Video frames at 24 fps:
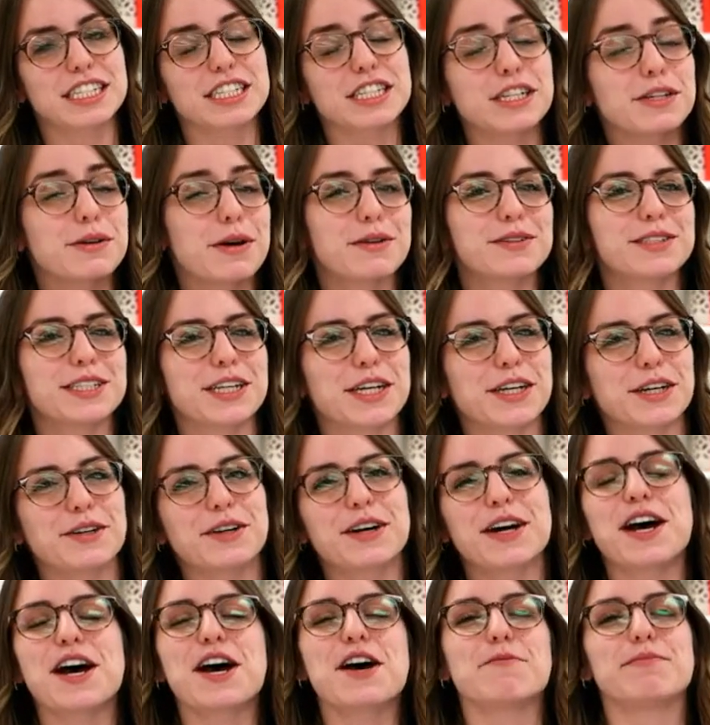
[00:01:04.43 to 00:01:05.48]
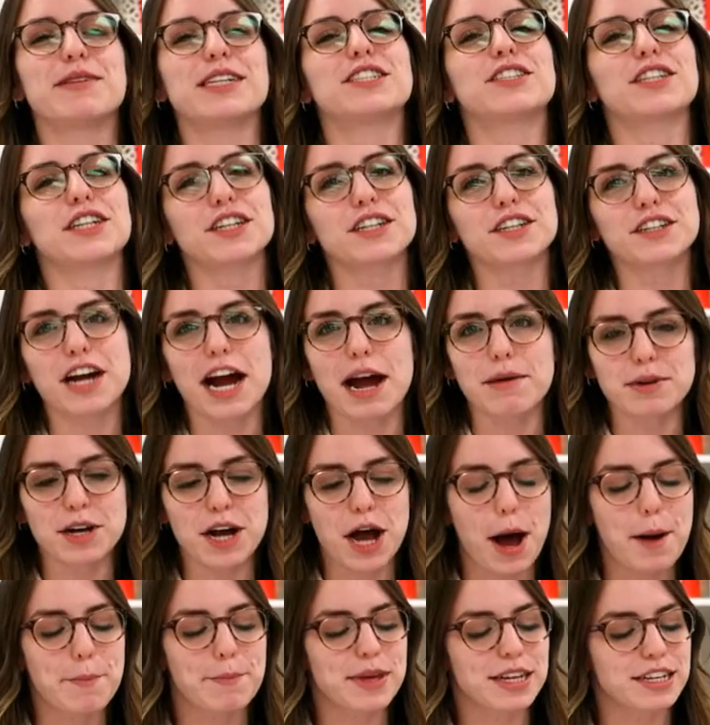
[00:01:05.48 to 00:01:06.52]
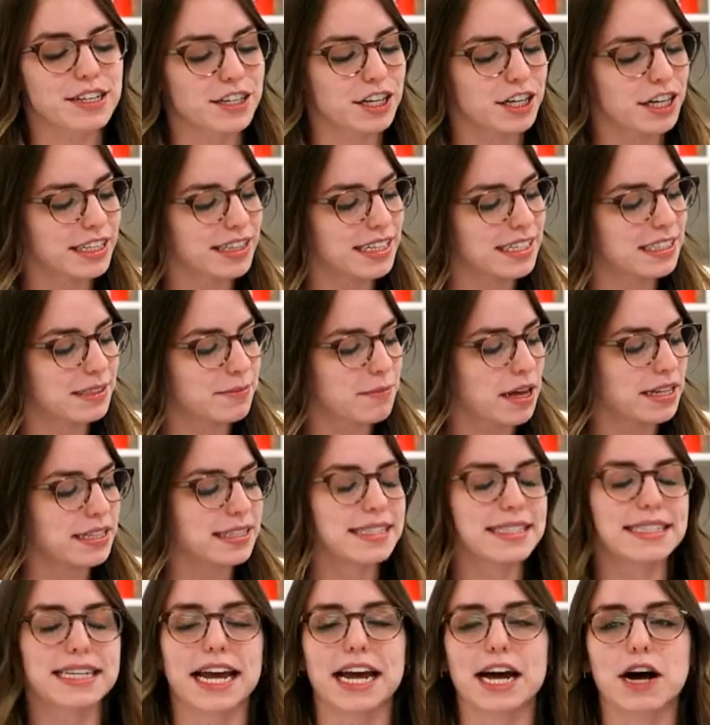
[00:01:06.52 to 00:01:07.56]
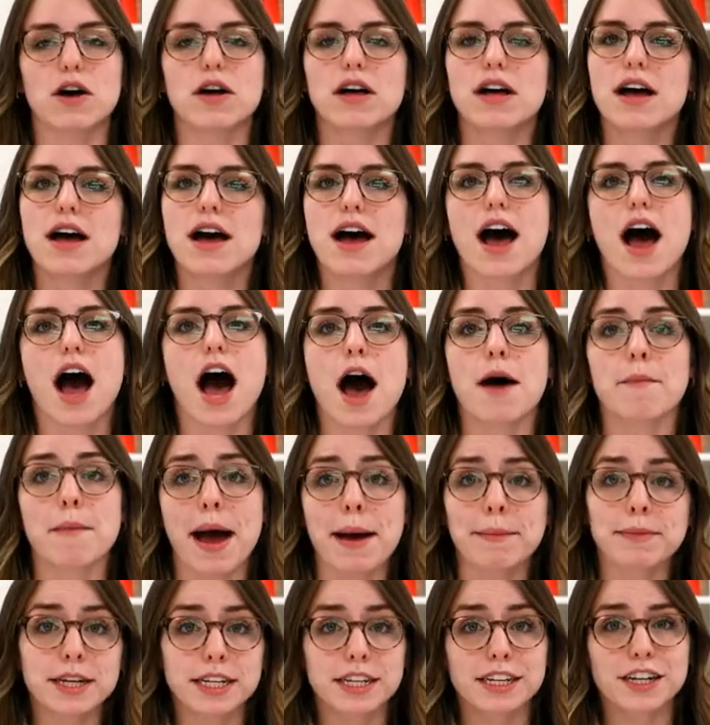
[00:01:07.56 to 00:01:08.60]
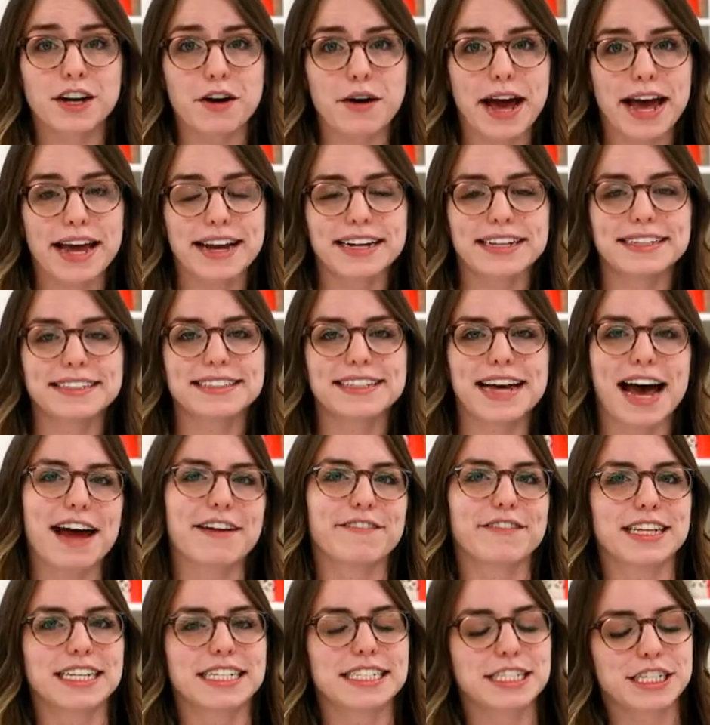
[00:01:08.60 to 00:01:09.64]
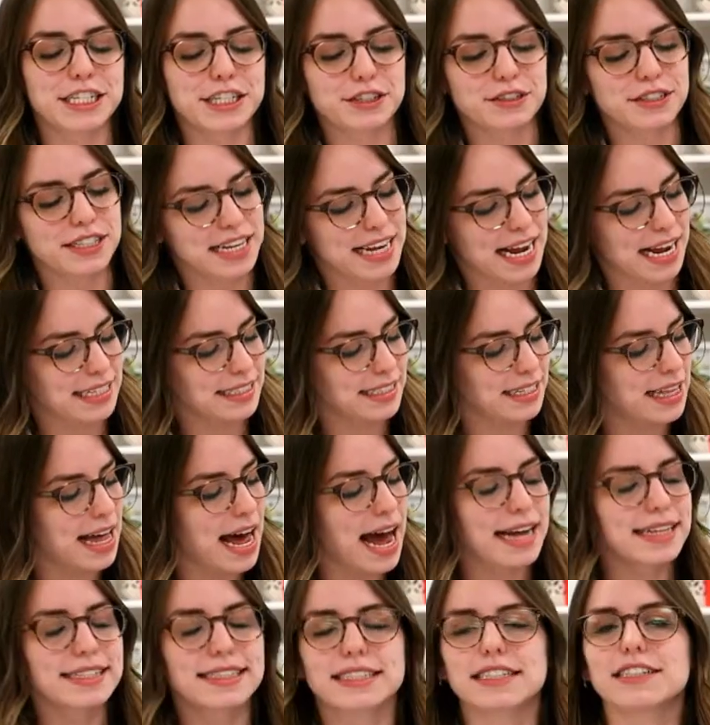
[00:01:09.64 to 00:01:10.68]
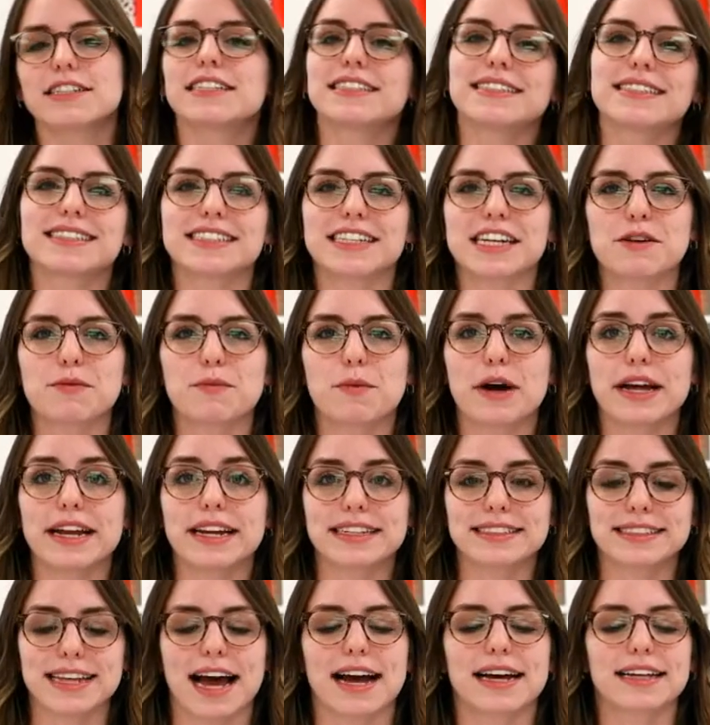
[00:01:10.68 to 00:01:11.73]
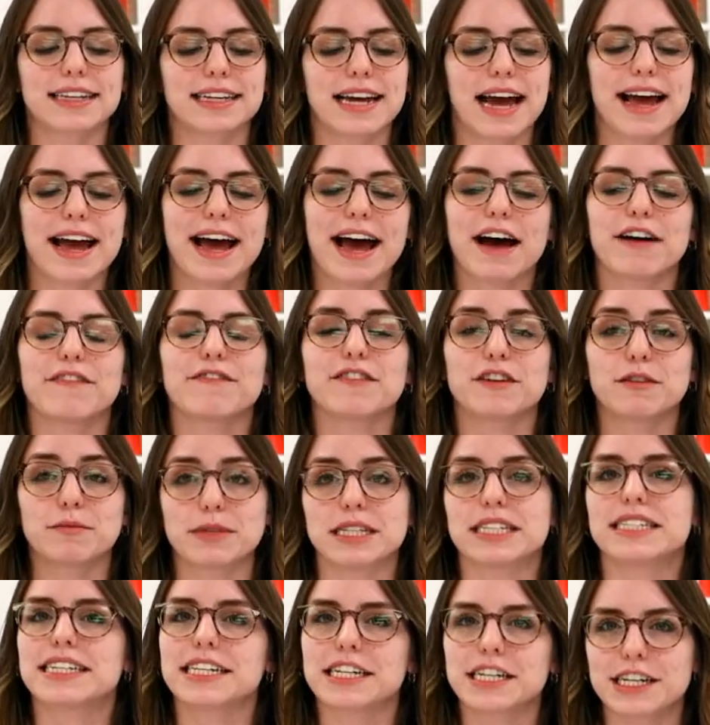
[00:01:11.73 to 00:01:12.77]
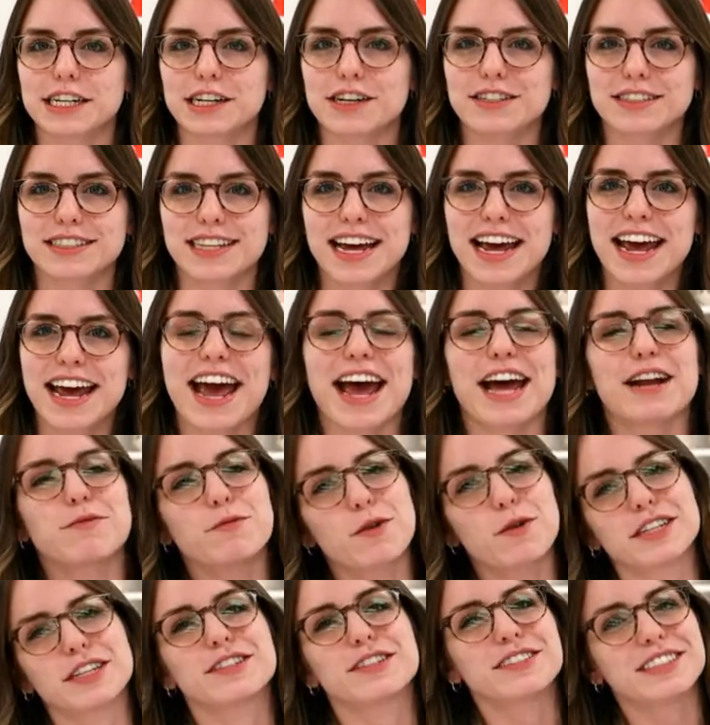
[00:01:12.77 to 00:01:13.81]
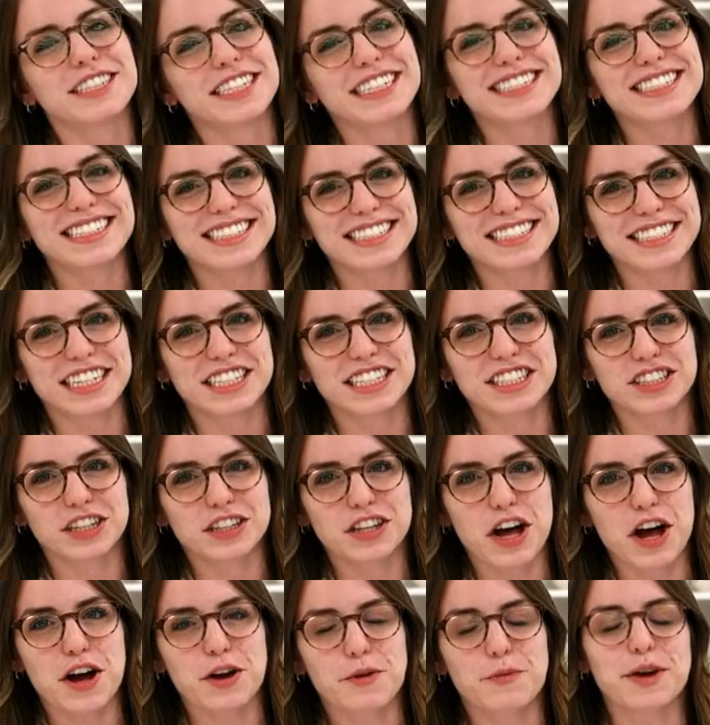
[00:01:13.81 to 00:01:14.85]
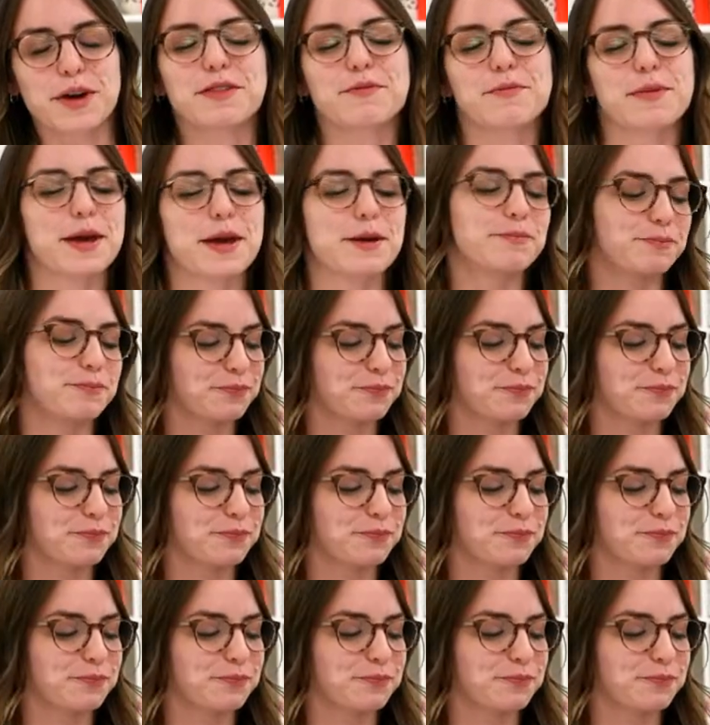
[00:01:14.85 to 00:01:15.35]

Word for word: 202, be sure to grab a copy during this month's sale. Um, I'm going to go ahead and dive into today's class so you can see what exactly I have for materials and what you'll need to stitch along with me.